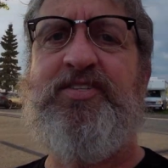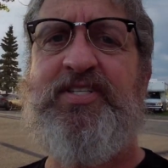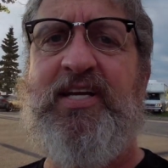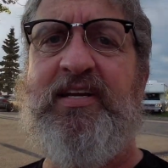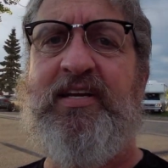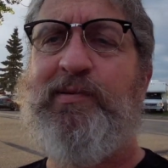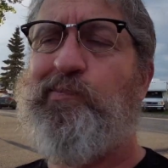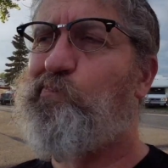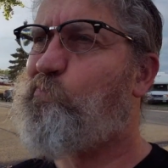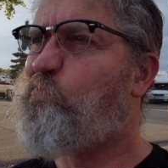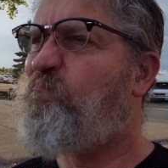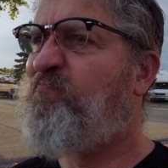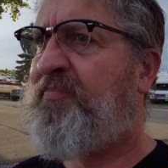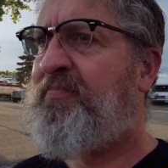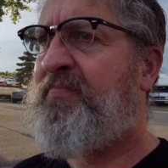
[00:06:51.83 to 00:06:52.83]
agenda.
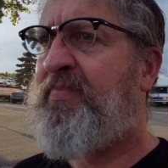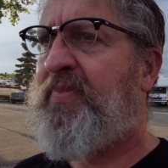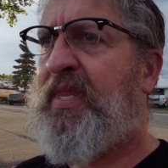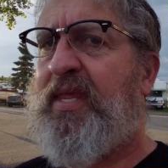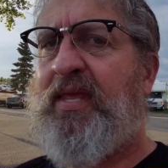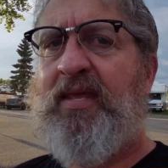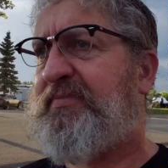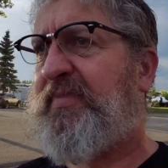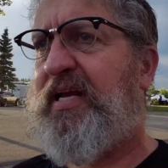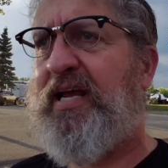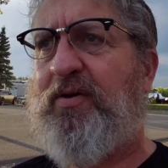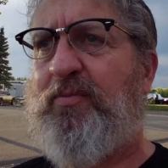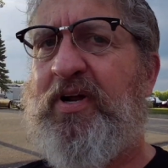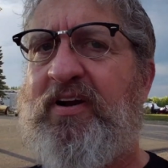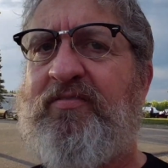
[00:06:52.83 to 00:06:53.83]

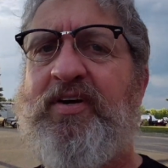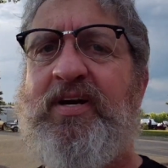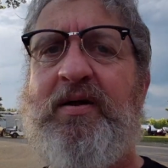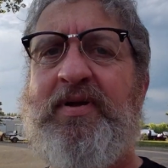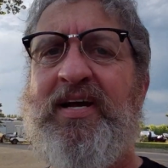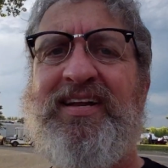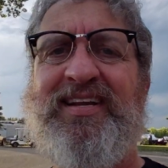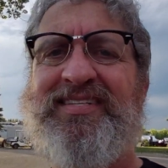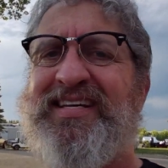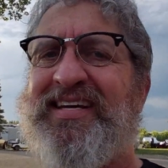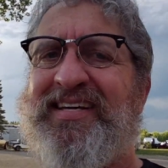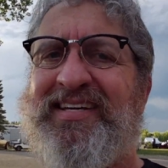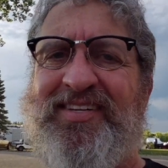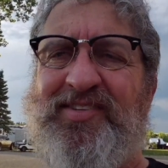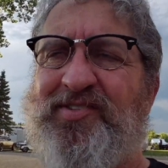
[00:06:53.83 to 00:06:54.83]
And whatever, I'm not going to say
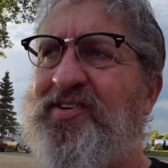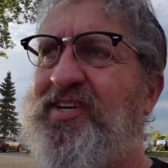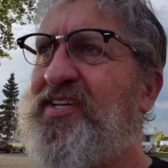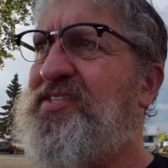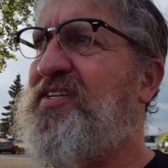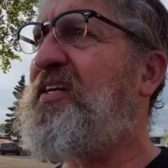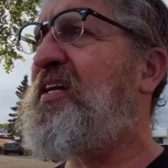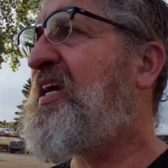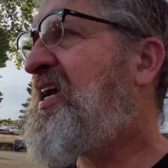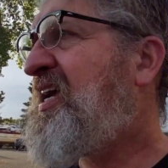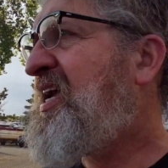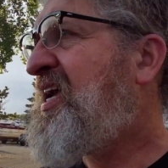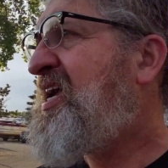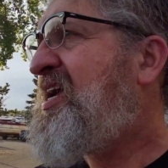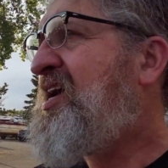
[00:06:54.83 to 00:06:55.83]
it is or it isn't,
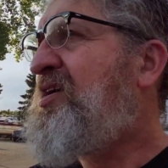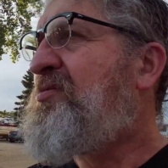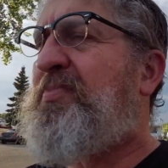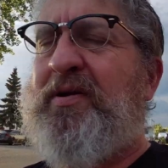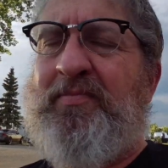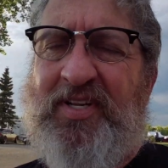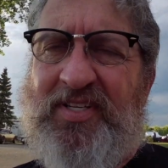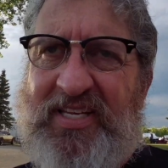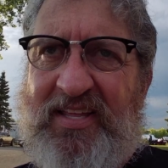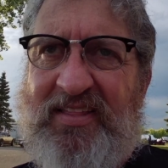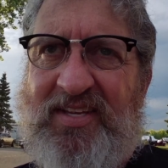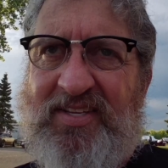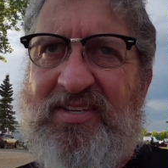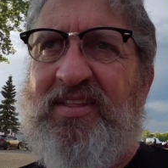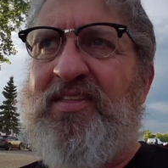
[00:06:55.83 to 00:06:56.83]
but I'm going to say
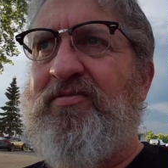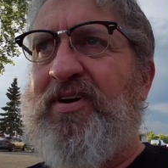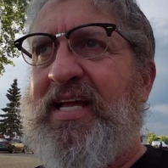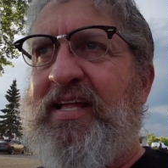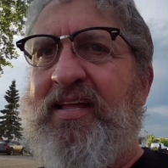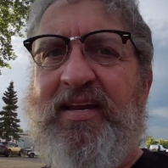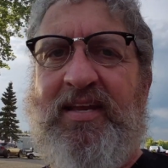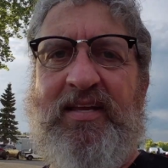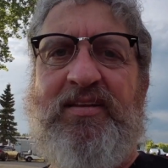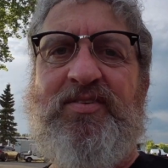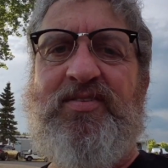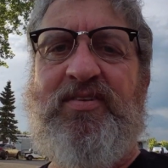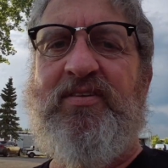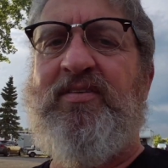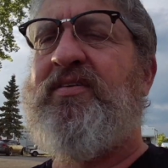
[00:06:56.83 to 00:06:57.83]
this. The reality
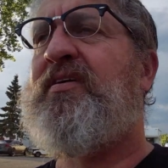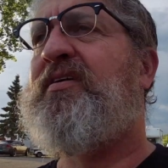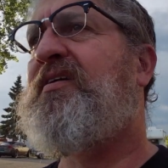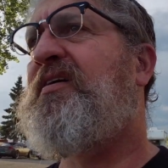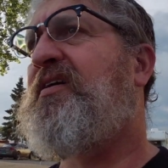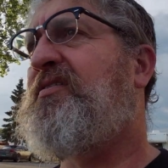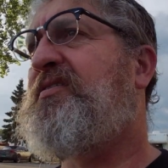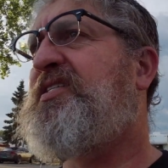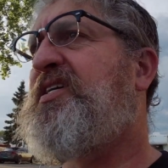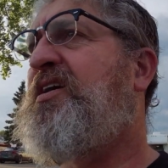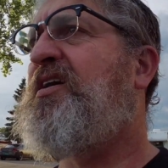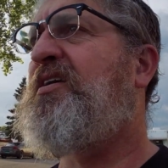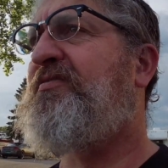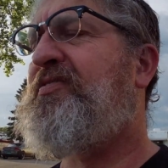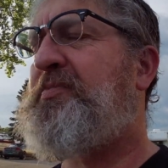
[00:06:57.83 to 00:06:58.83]
is a
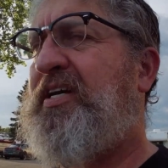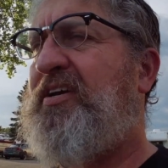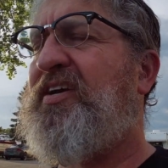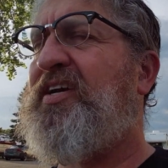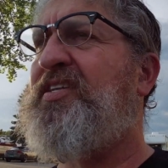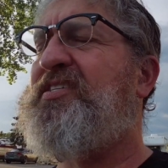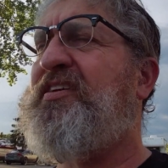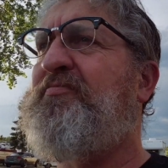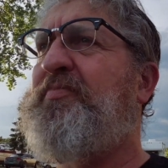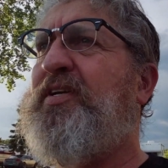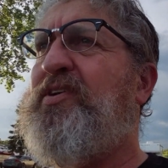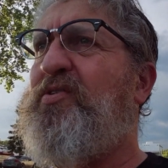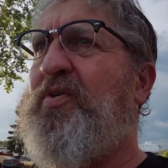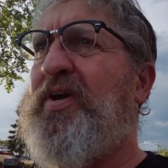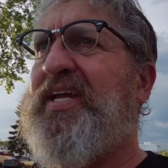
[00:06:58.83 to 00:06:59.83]
ton of Americans have
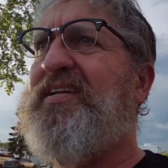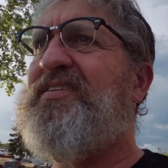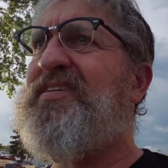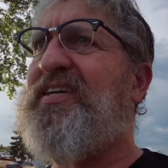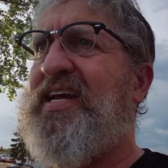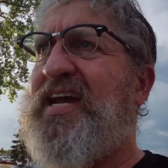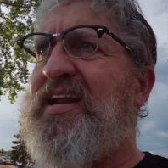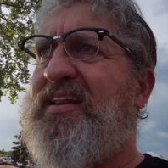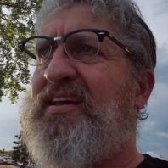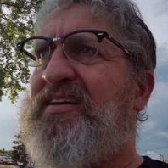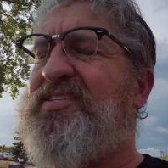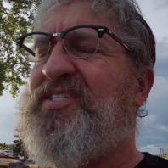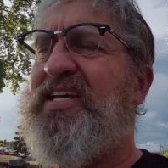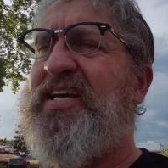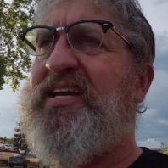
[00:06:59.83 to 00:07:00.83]
been going into
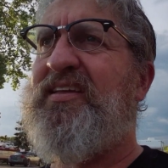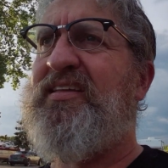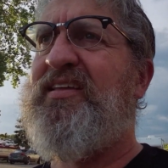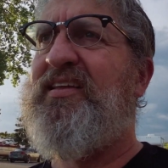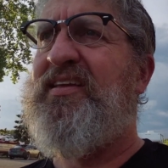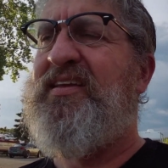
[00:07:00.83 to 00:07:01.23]
Canada saying